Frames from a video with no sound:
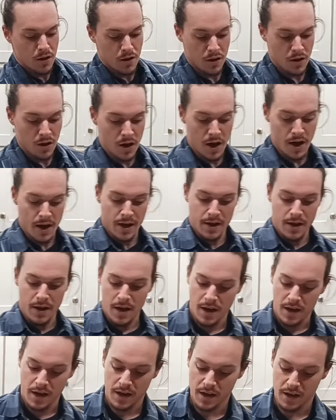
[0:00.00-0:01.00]
Alright,
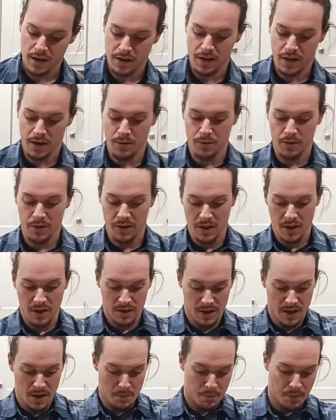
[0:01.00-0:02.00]
now we got
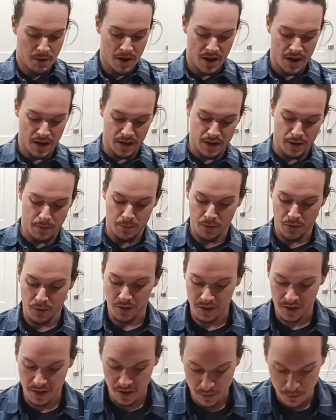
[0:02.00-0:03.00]
that pineapple
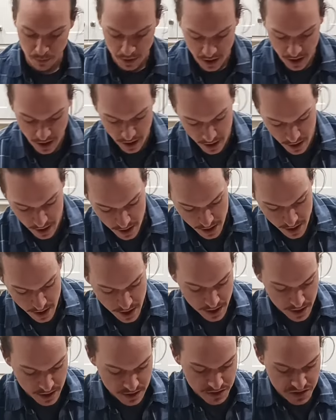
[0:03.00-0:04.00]
in there. We got
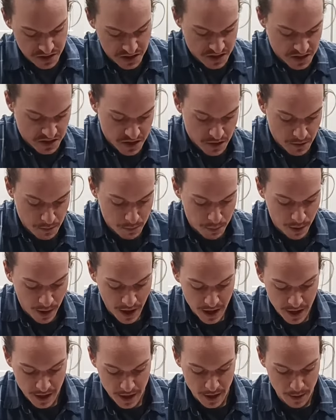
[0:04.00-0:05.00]
decent
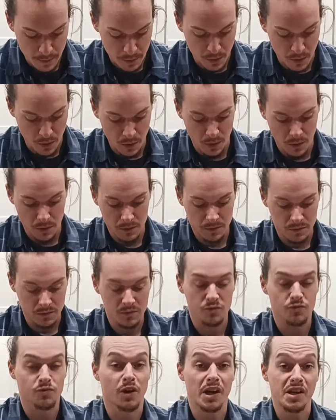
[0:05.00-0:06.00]
pineapple
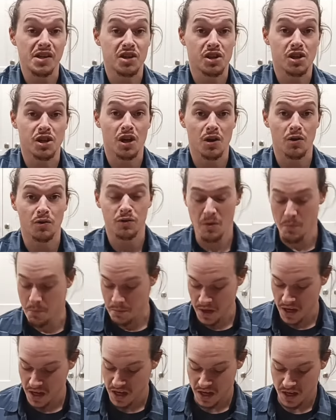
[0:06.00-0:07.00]
ratio to
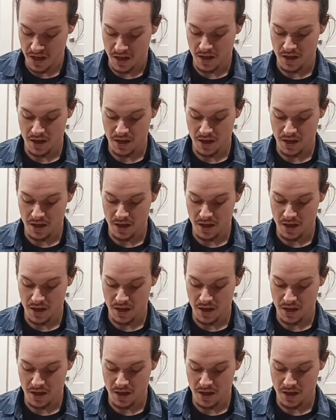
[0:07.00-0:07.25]
meat.